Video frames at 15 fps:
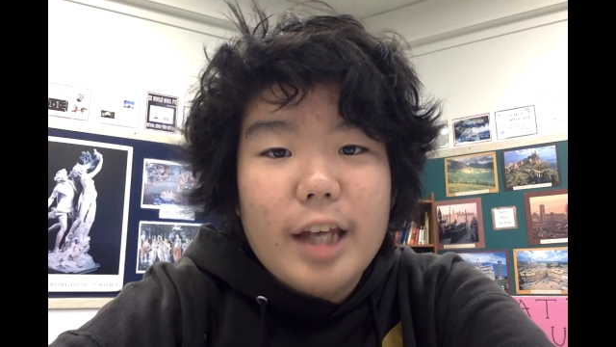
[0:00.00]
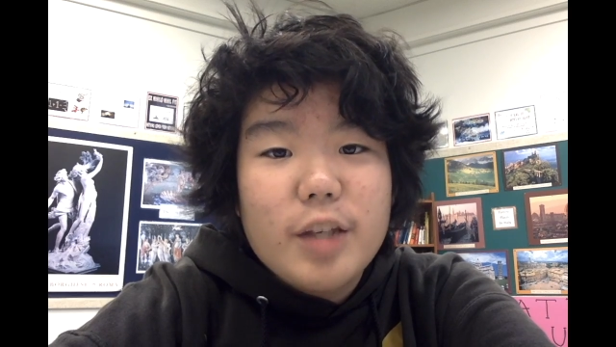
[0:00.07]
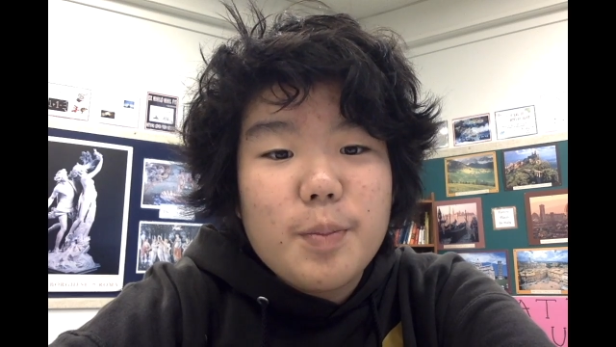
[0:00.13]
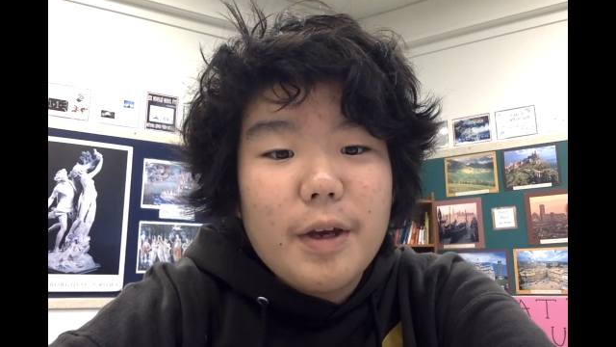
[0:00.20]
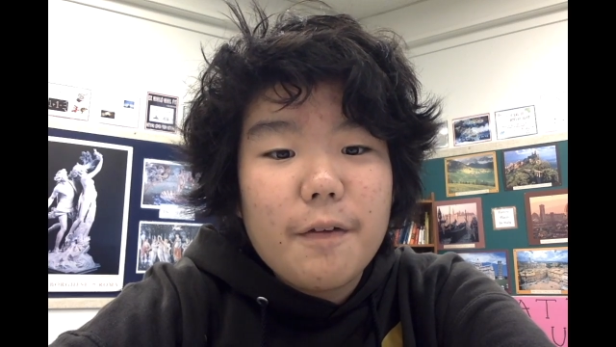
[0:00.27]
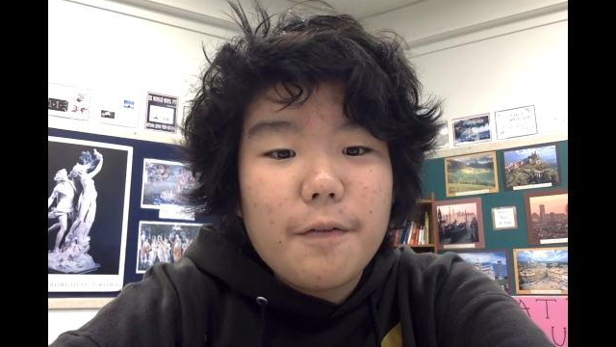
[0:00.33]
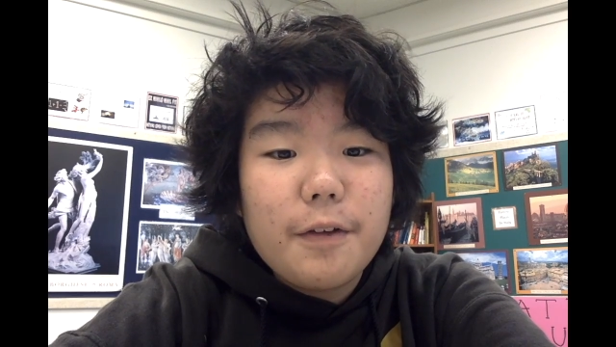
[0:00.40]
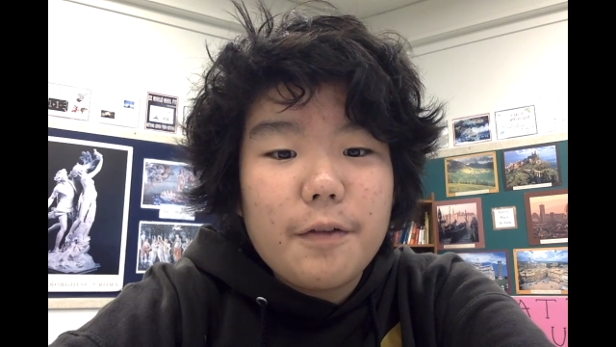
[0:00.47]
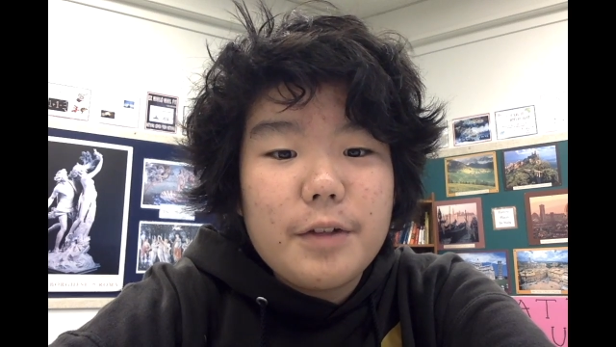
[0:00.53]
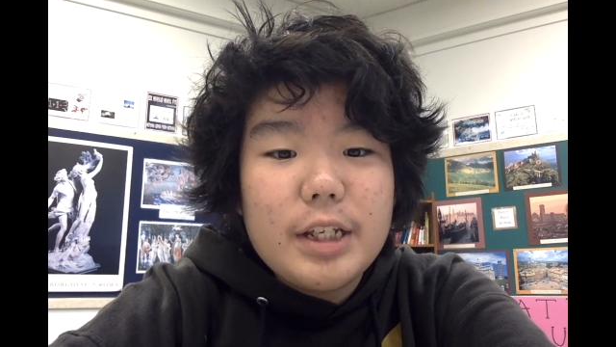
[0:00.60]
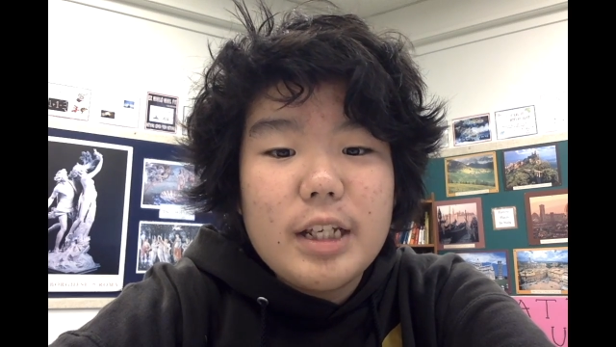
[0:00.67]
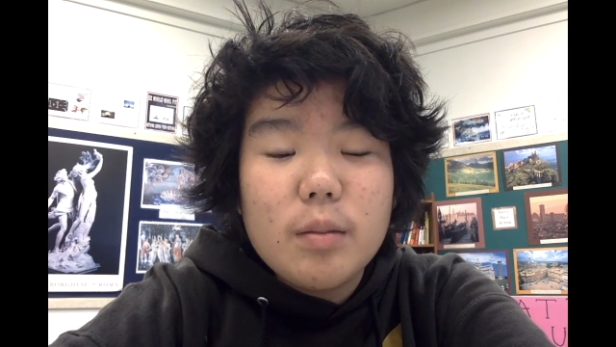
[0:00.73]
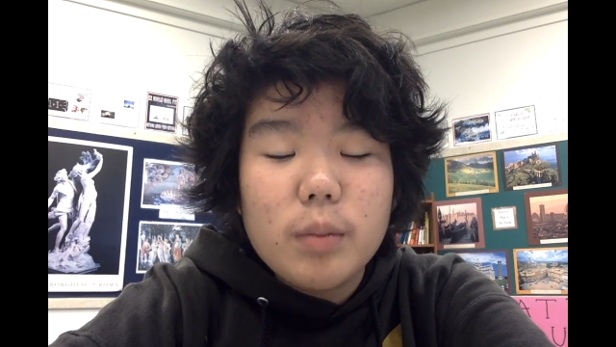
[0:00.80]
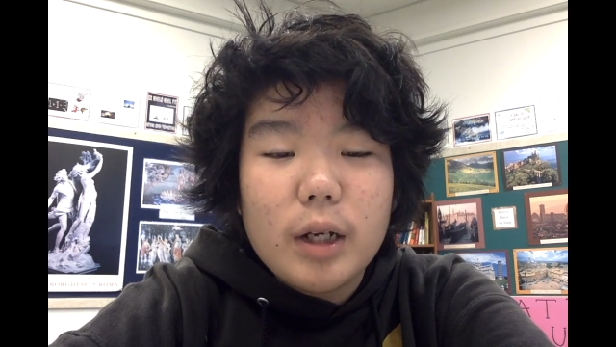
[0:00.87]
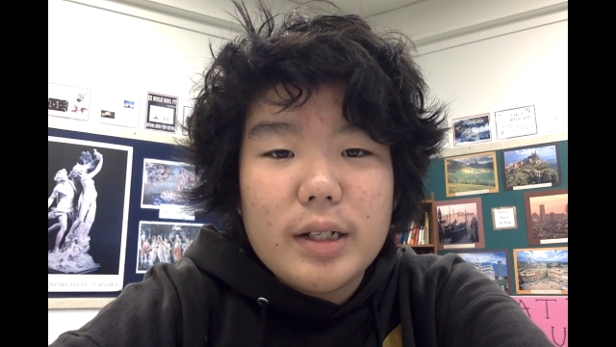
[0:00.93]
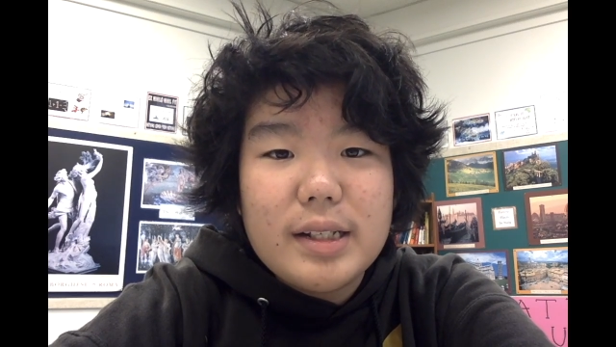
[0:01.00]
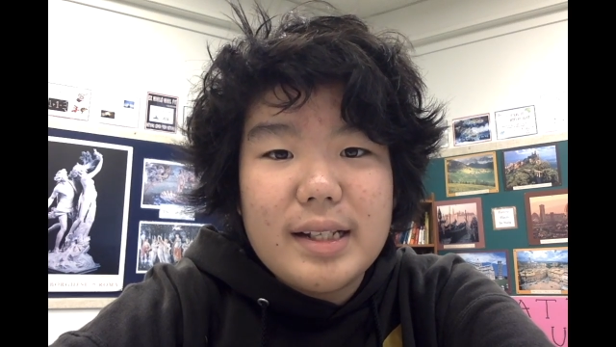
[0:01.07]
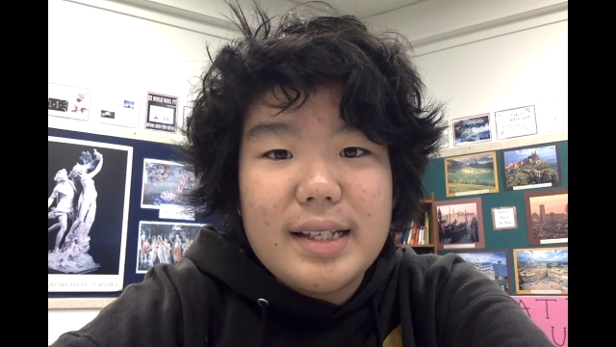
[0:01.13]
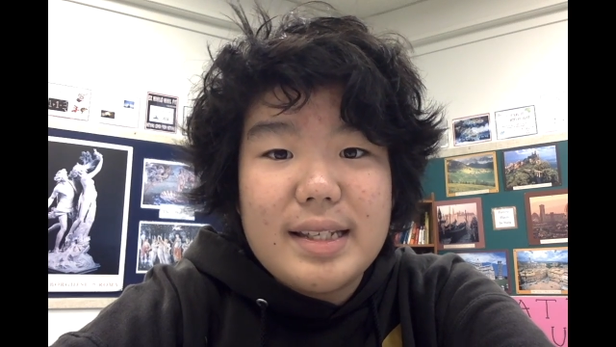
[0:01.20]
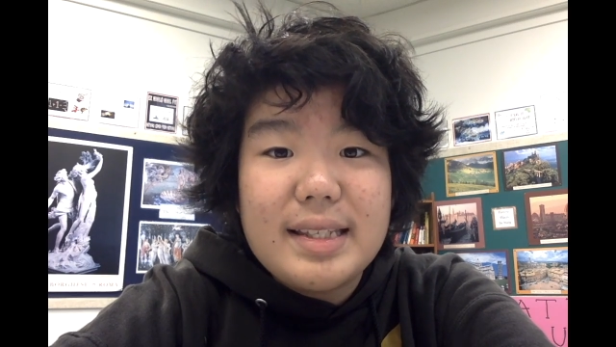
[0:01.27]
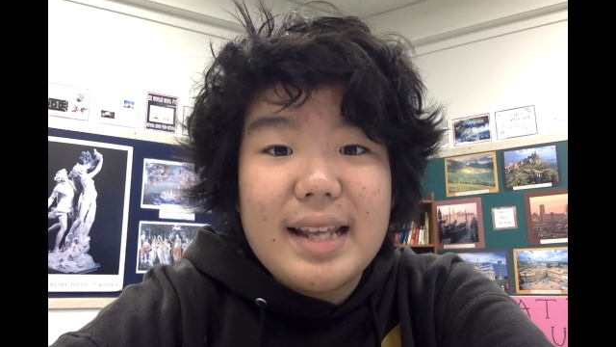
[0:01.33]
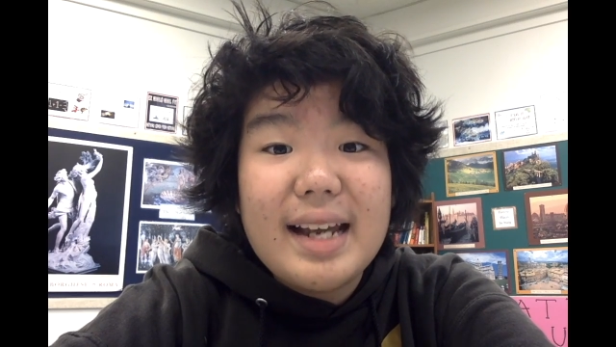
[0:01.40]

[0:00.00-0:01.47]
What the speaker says: SPF 15 blocks at least